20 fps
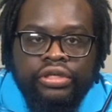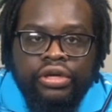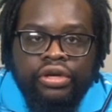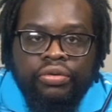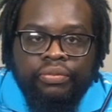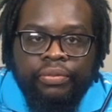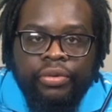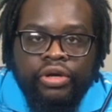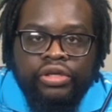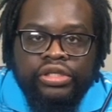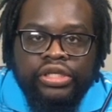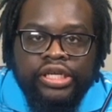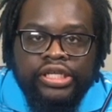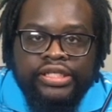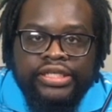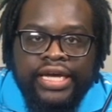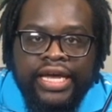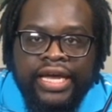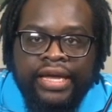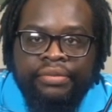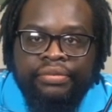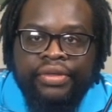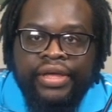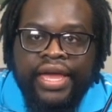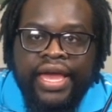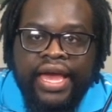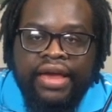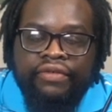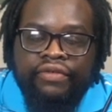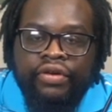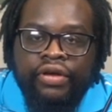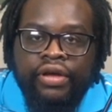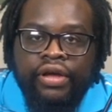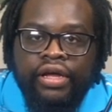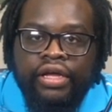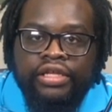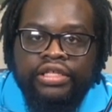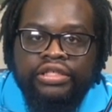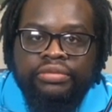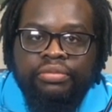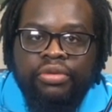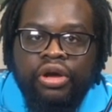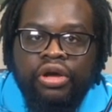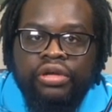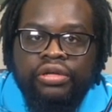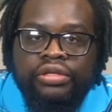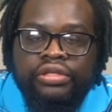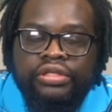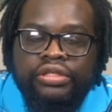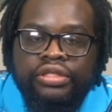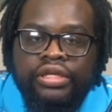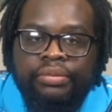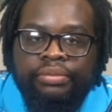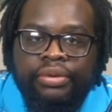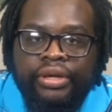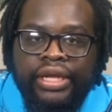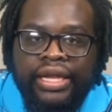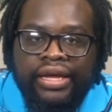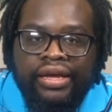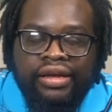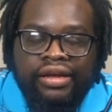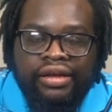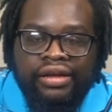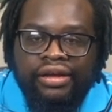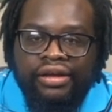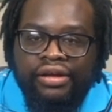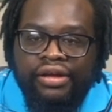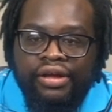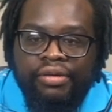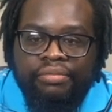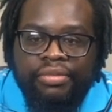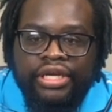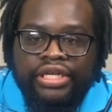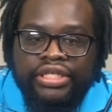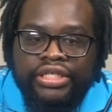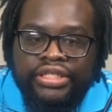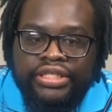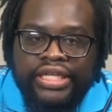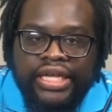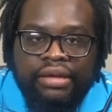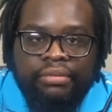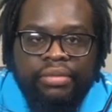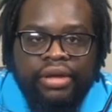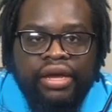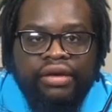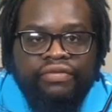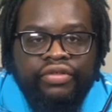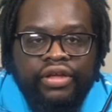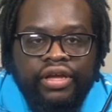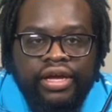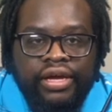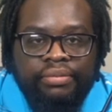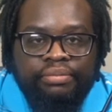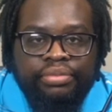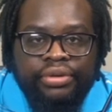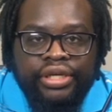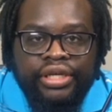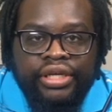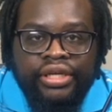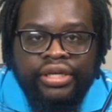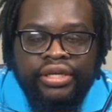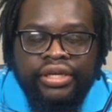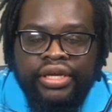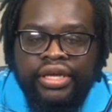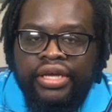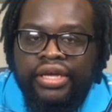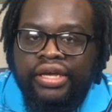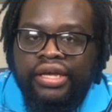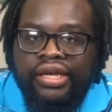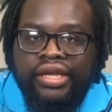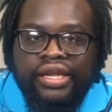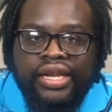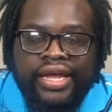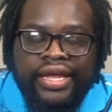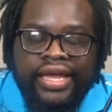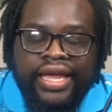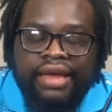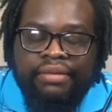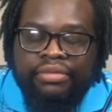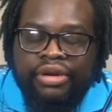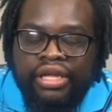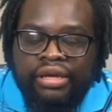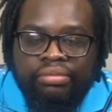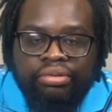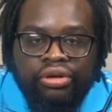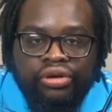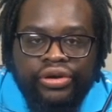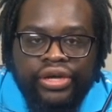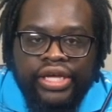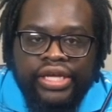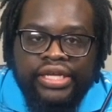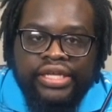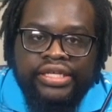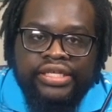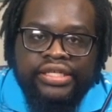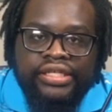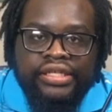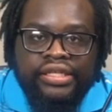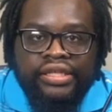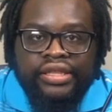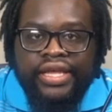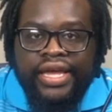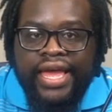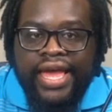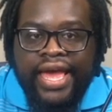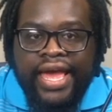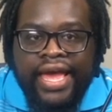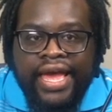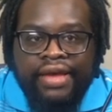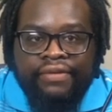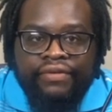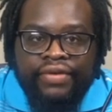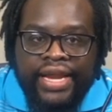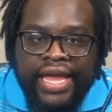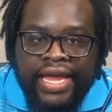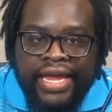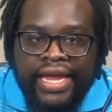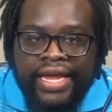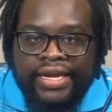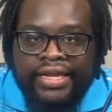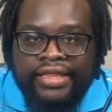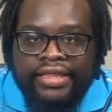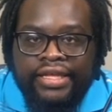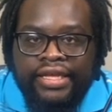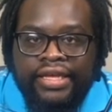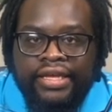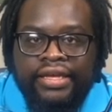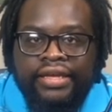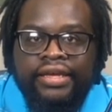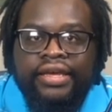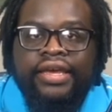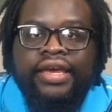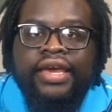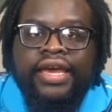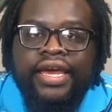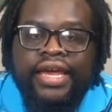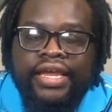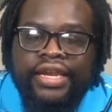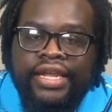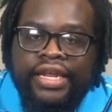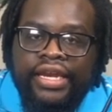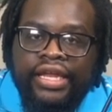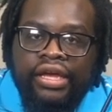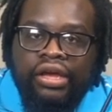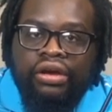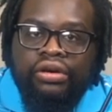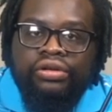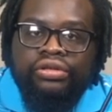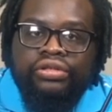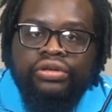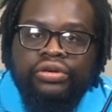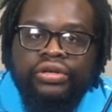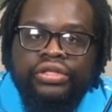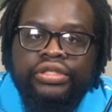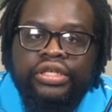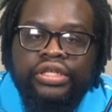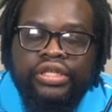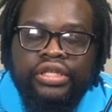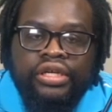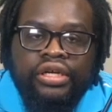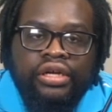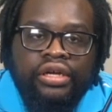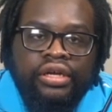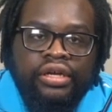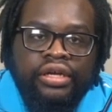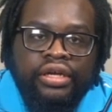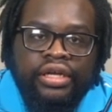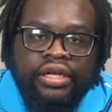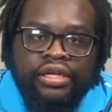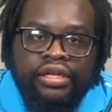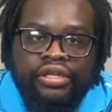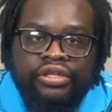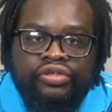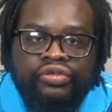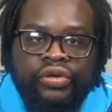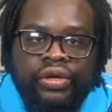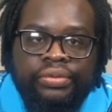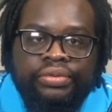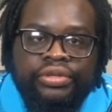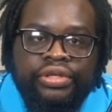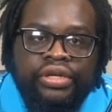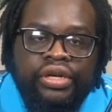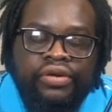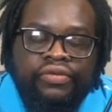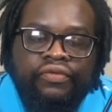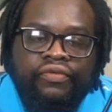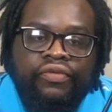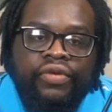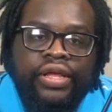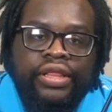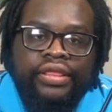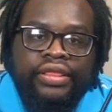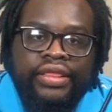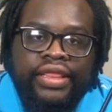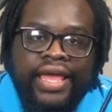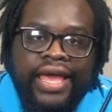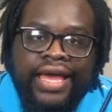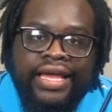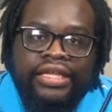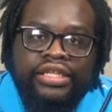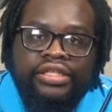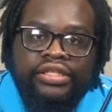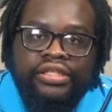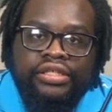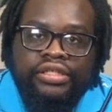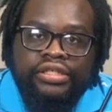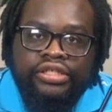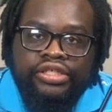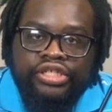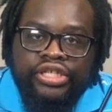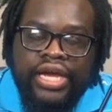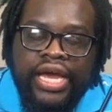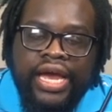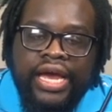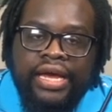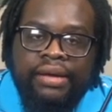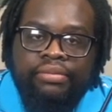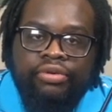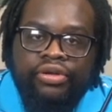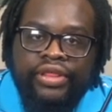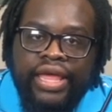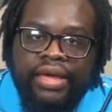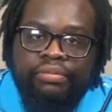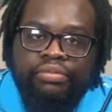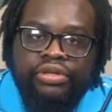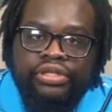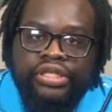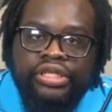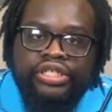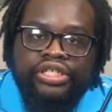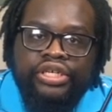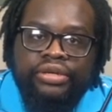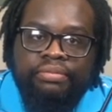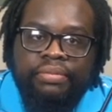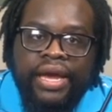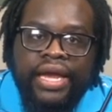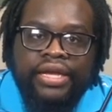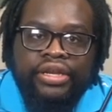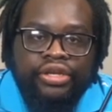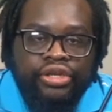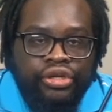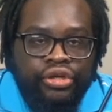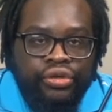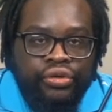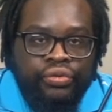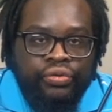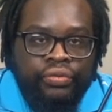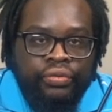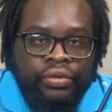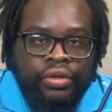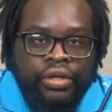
Most of the time, they have a small snippet, like a mission statement of the company and like how many employees they have and that kind of thing. And then it goes on to the description of what that job or that position might do.